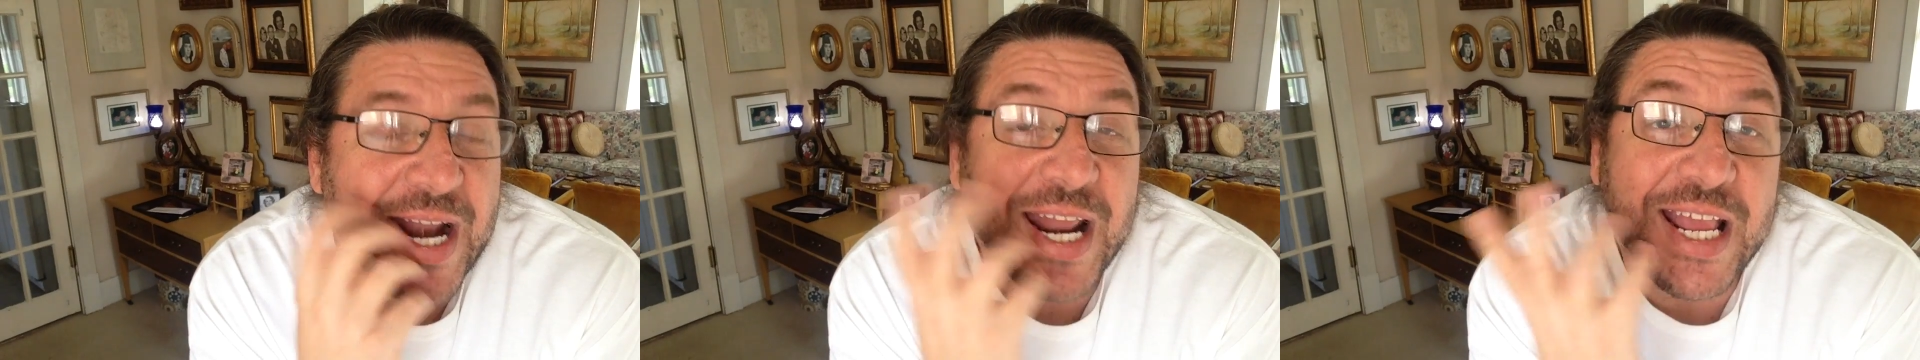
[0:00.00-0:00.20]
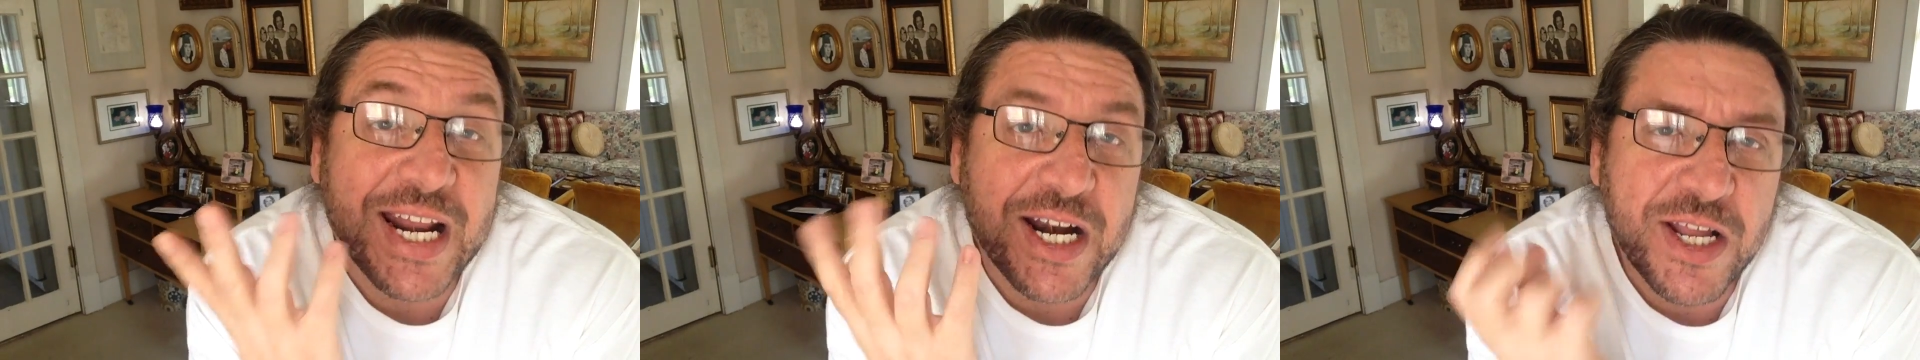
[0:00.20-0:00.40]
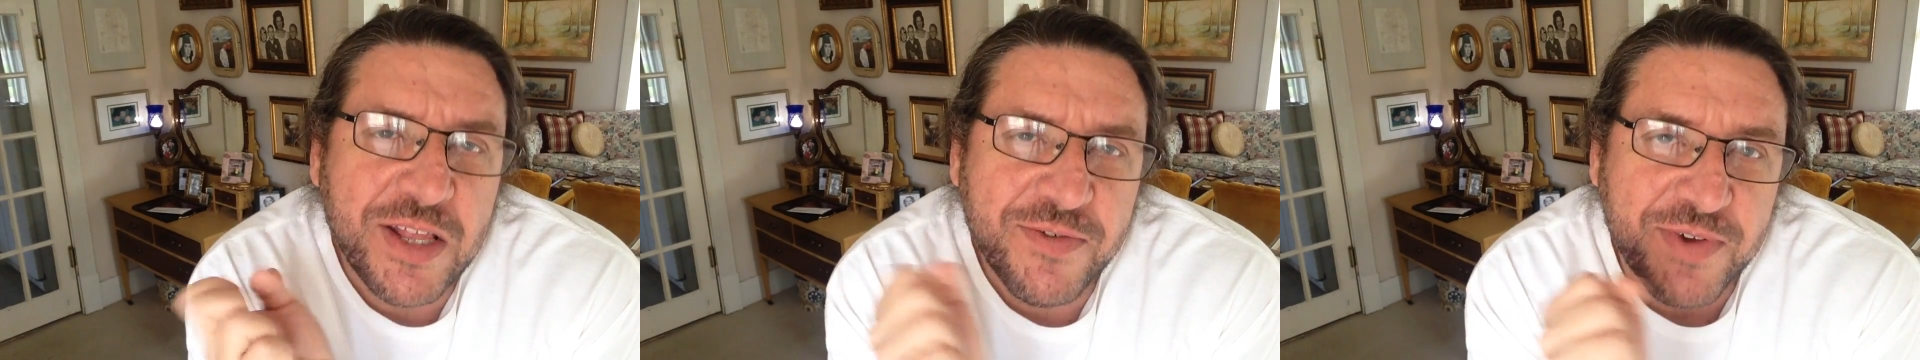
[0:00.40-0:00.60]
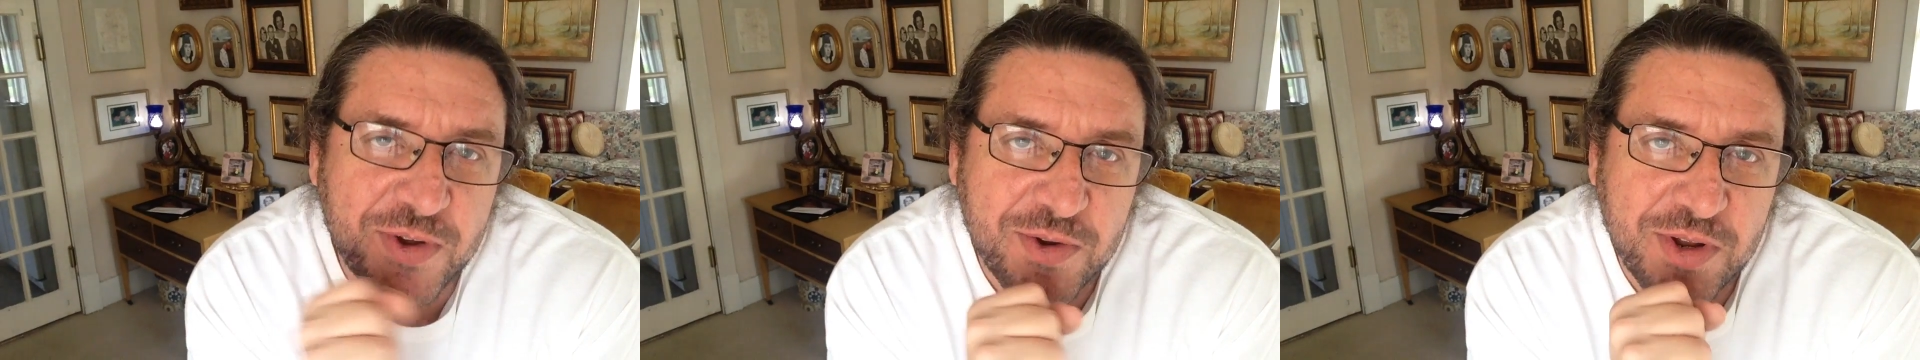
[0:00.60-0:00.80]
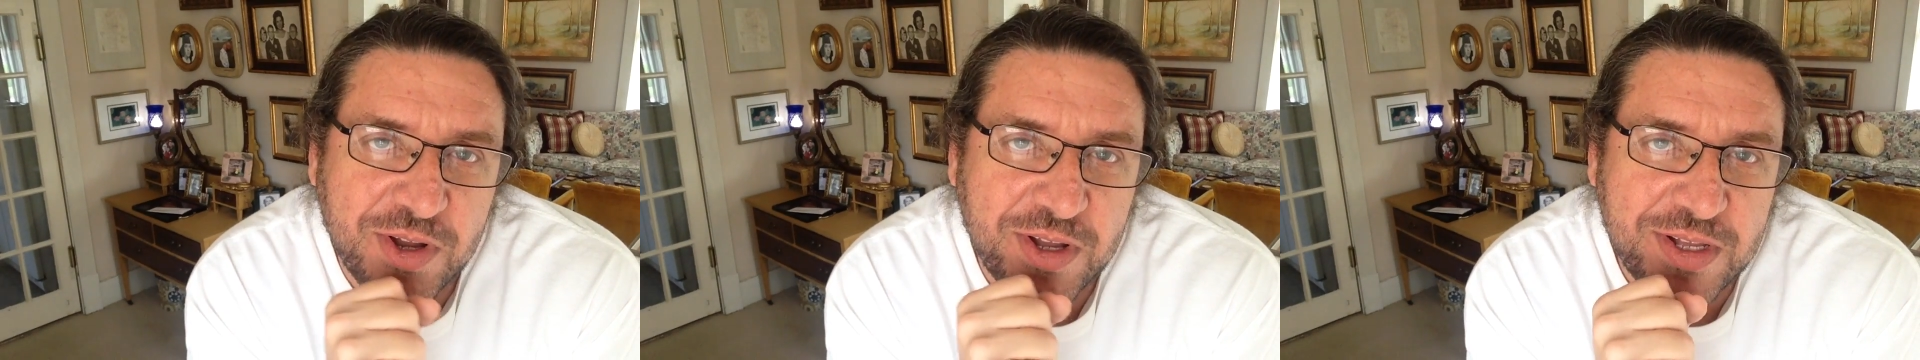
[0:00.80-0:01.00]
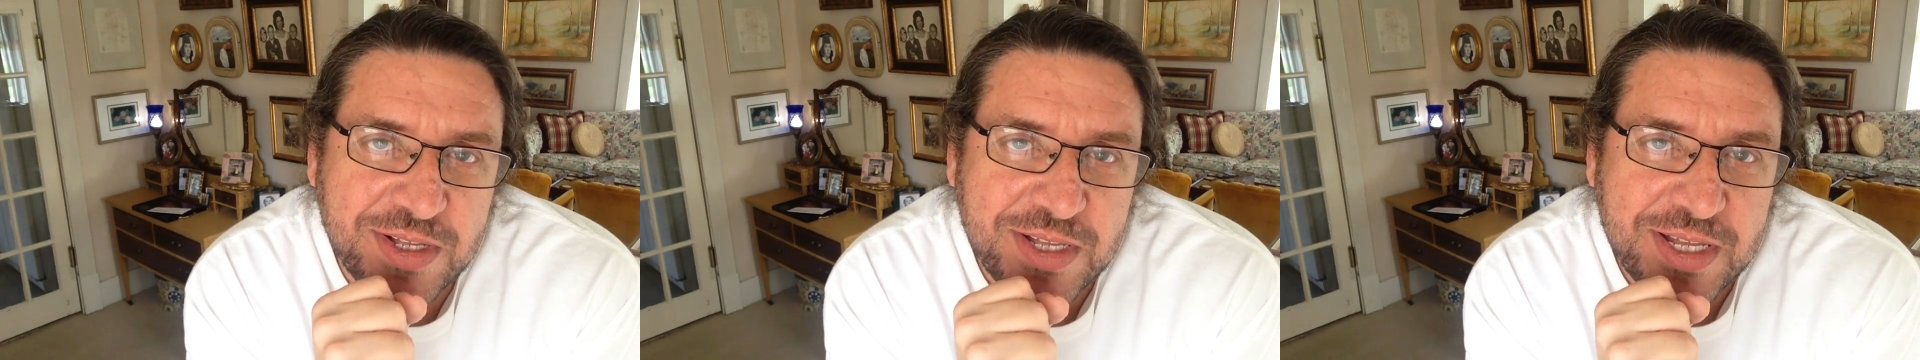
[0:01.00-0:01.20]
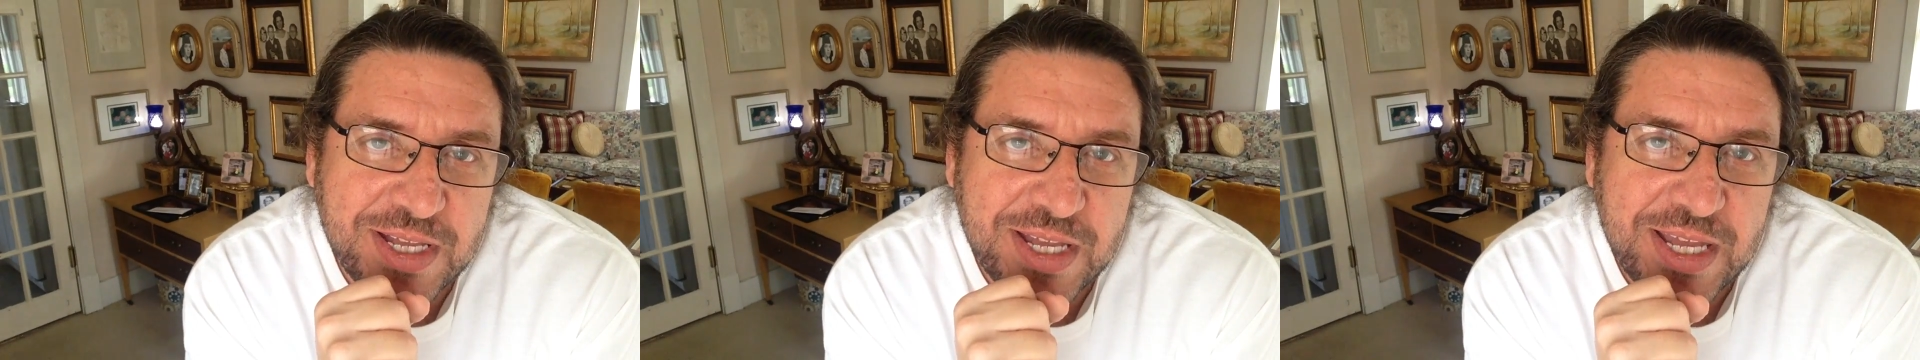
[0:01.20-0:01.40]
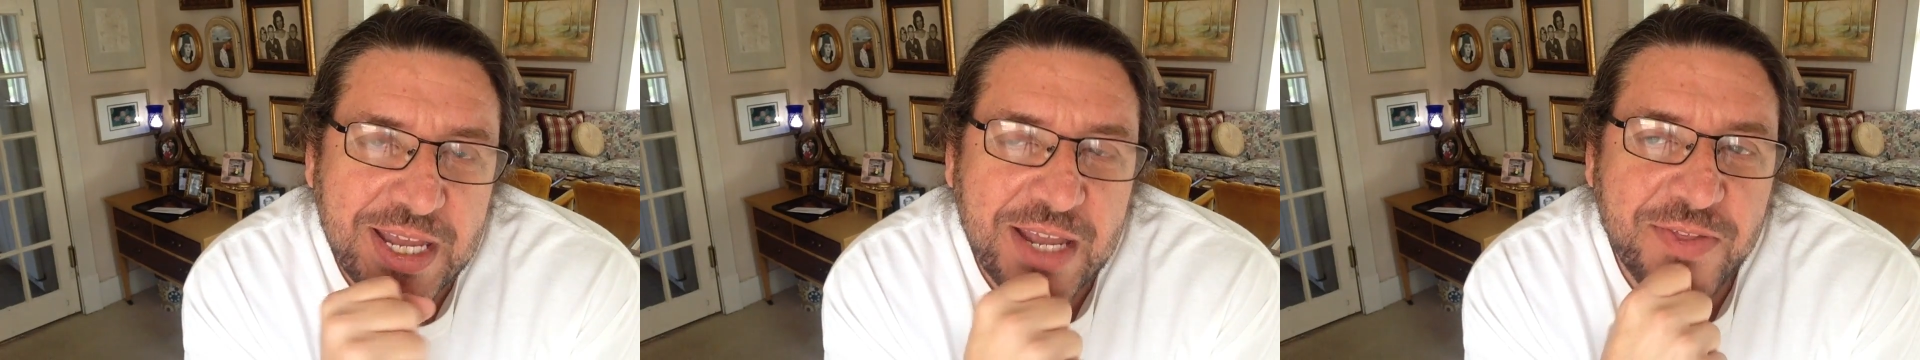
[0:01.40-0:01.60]
and I get another phone call.
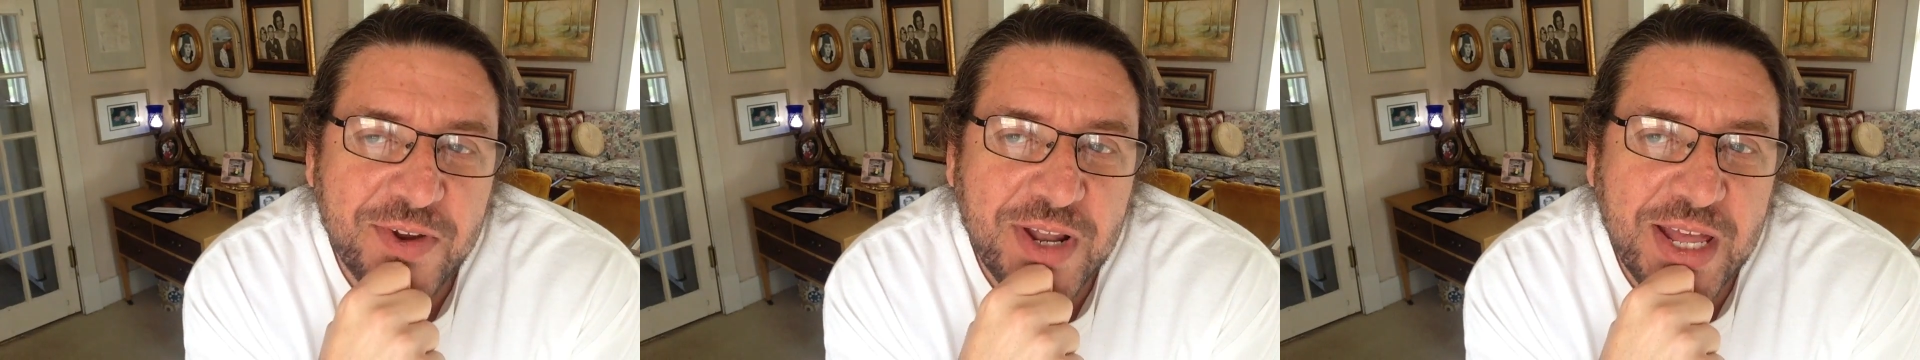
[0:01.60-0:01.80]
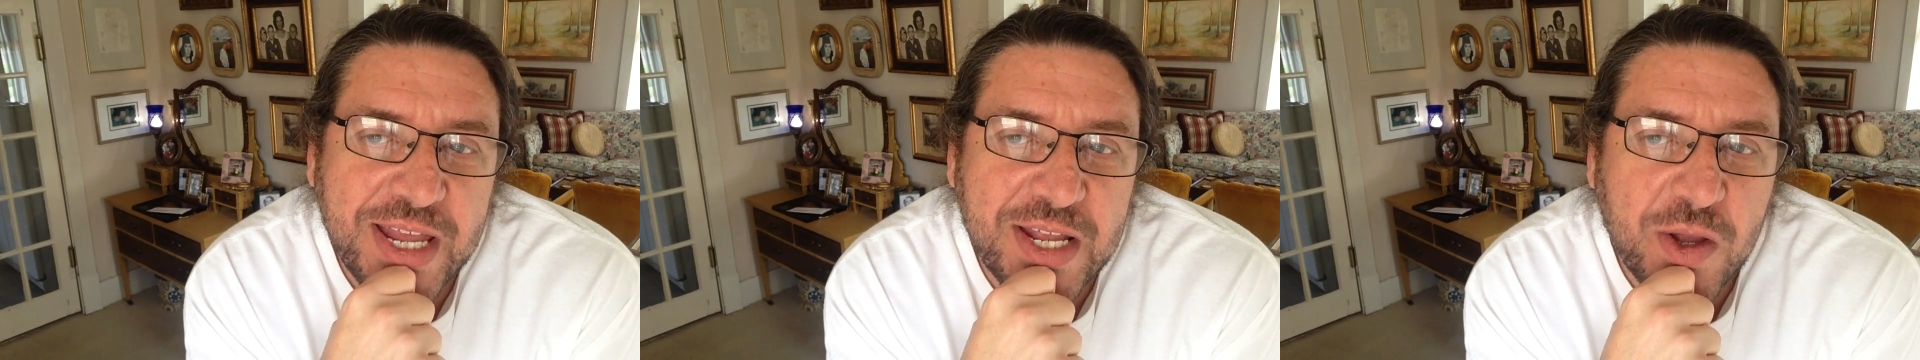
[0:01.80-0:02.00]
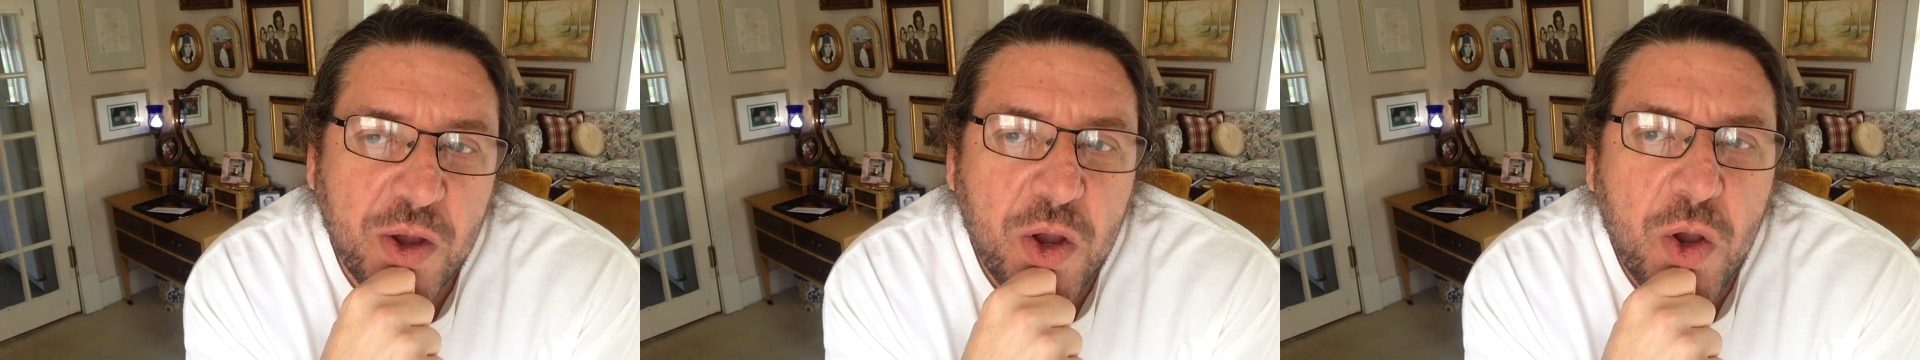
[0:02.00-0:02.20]
And they're like,